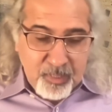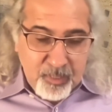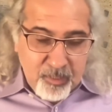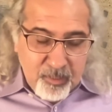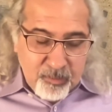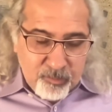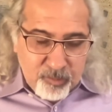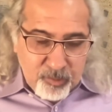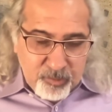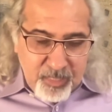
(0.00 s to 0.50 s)

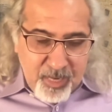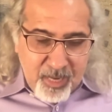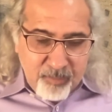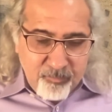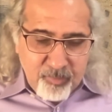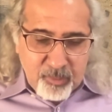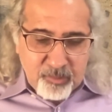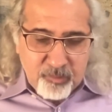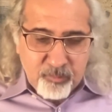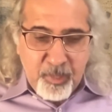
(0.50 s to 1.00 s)
So that
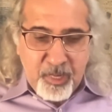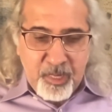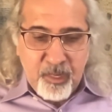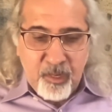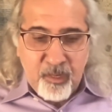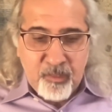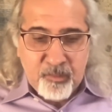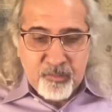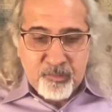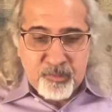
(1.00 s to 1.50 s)
was my
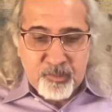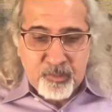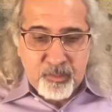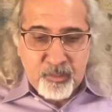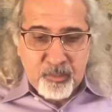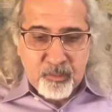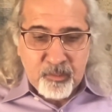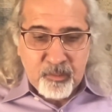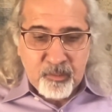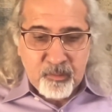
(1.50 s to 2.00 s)

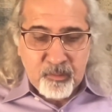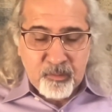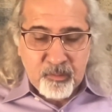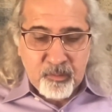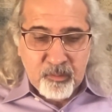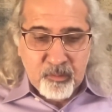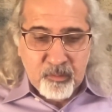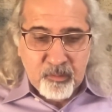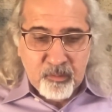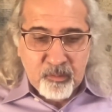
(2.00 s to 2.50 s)
answer,
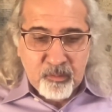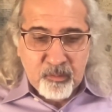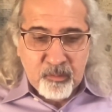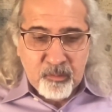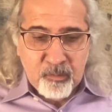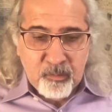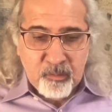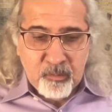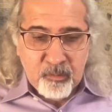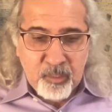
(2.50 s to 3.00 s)

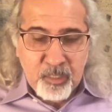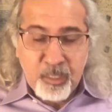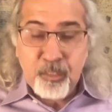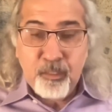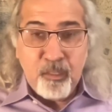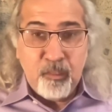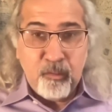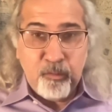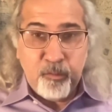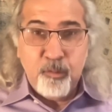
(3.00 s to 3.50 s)

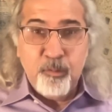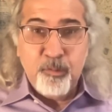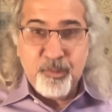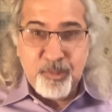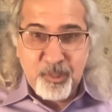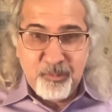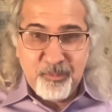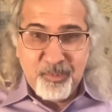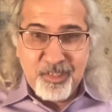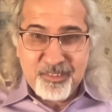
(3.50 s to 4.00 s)

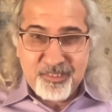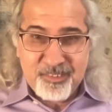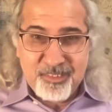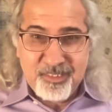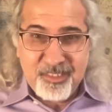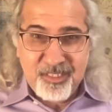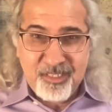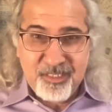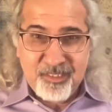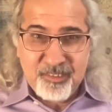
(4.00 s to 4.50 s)
inconclusive as
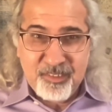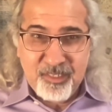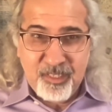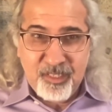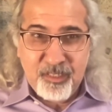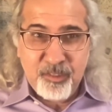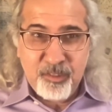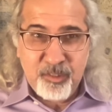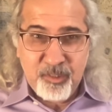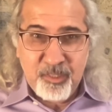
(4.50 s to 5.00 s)
it is
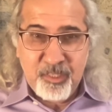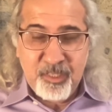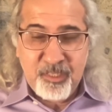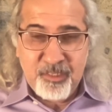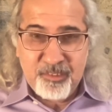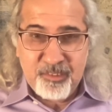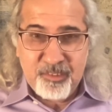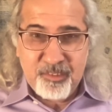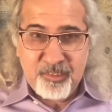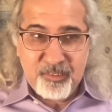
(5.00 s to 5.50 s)
in
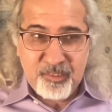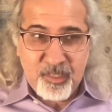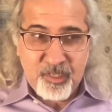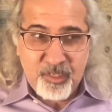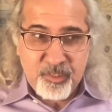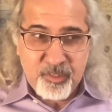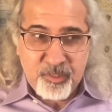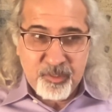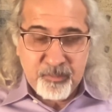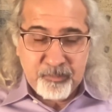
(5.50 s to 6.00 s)
today's
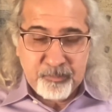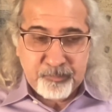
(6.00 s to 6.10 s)
discussion